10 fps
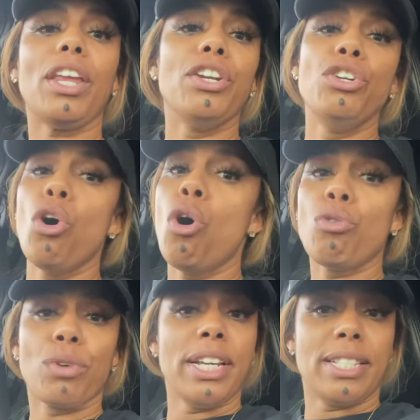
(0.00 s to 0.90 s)
No
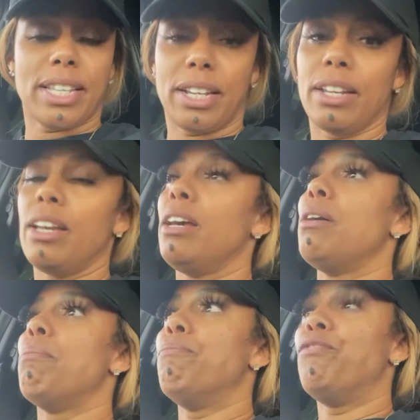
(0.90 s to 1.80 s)
reason
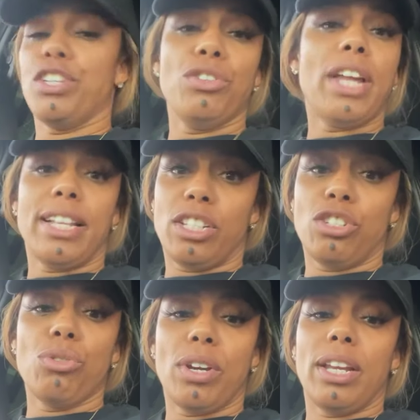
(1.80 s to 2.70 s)
for you not to
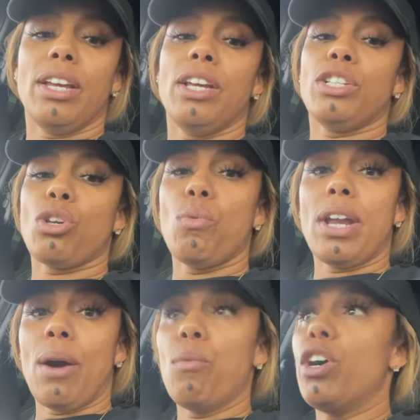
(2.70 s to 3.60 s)
do it. So what
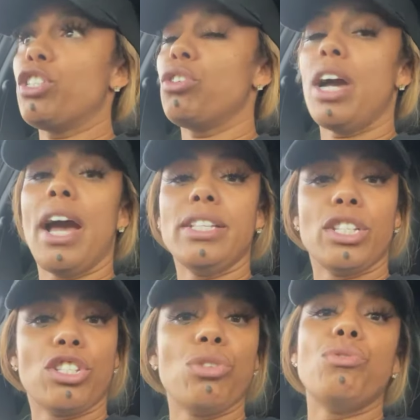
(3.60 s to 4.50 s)
I want you guys to
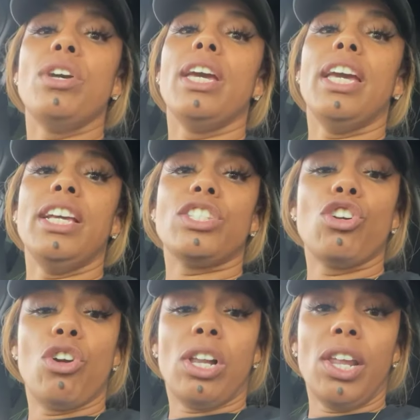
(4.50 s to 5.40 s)
do is
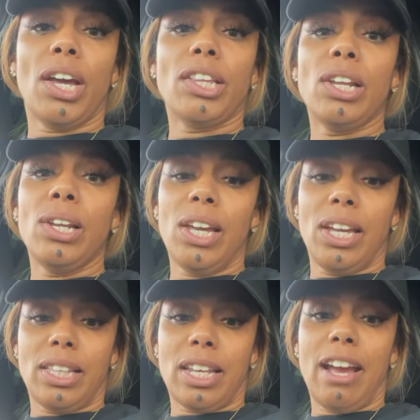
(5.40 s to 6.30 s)
click the
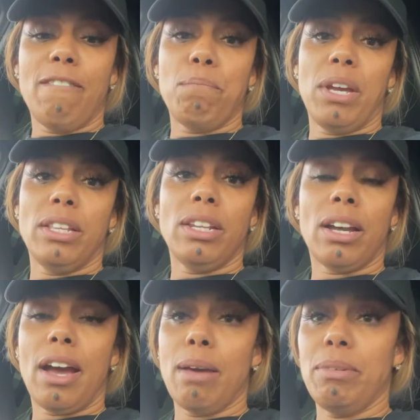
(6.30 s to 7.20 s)
link that I have pinned in the
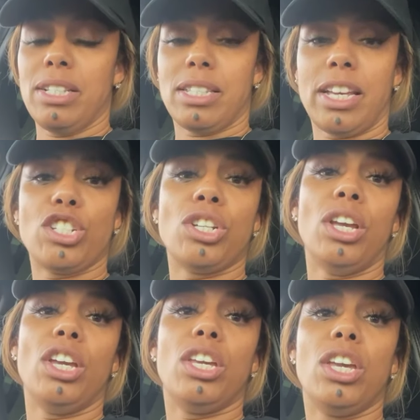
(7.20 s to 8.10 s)
comment section
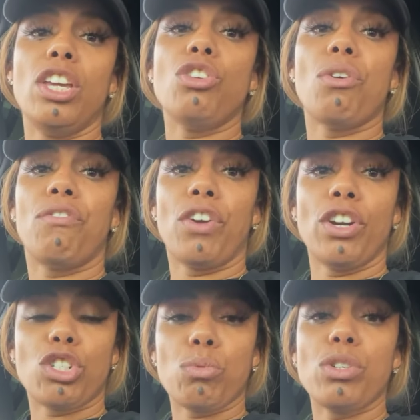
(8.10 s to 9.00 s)
and get your
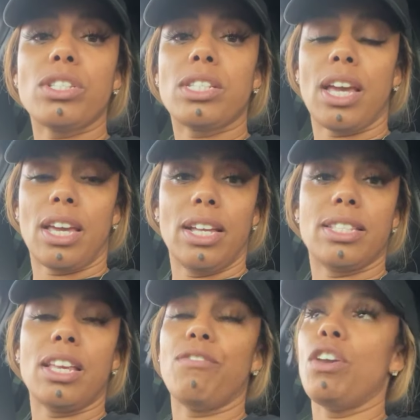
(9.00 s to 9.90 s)
virtual
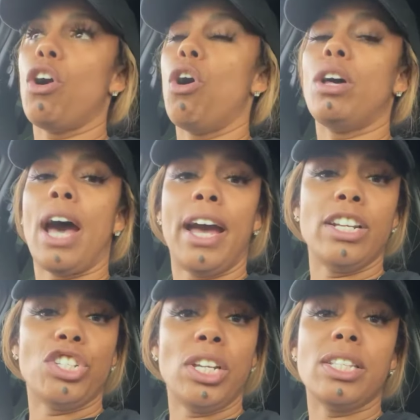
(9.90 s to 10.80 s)
tickets. If you're on
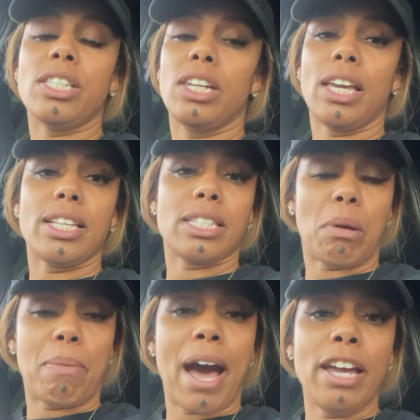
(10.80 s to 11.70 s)
IG, the link is in
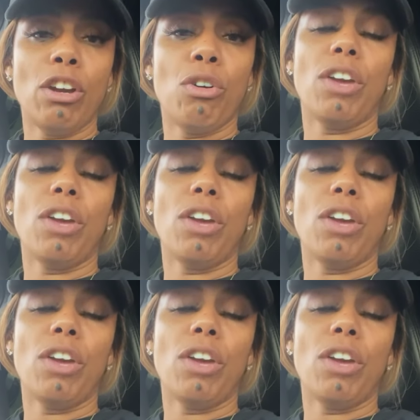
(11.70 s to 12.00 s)
my bio.